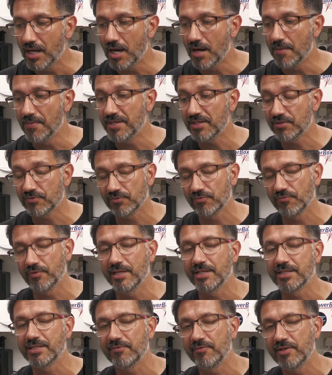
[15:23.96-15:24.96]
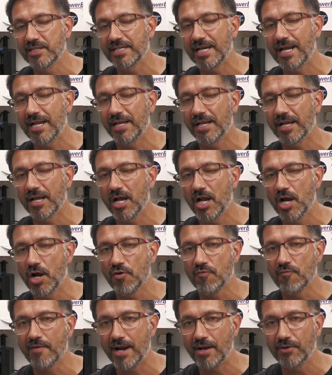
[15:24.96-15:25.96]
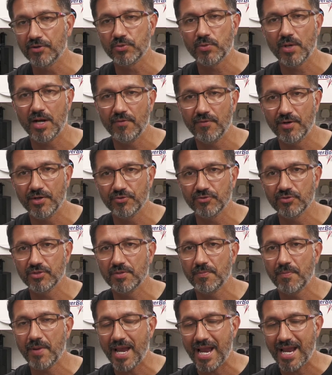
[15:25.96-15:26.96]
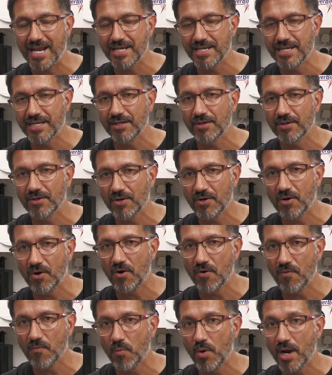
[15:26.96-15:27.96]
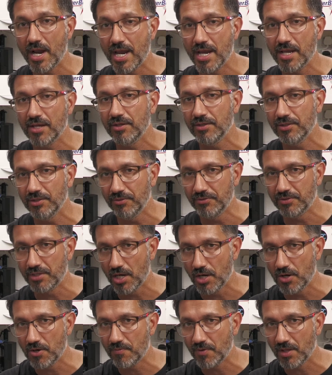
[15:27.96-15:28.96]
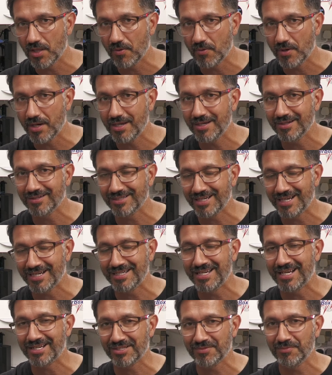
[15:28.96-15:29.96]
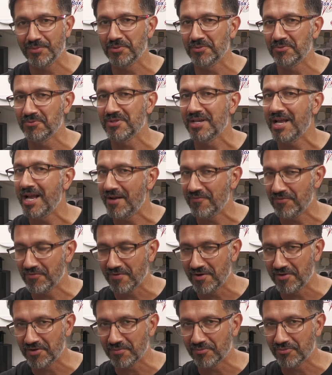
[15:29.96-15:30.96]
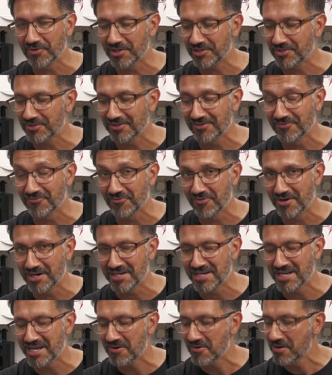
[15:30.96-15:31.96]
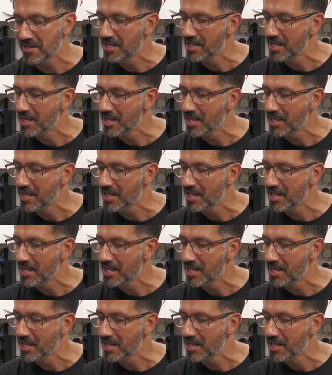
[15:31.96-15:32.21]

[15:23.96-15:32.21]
This is retailing at around 1,200 depending on where you go, by the way, and again Nexus Models have a very good price on right now.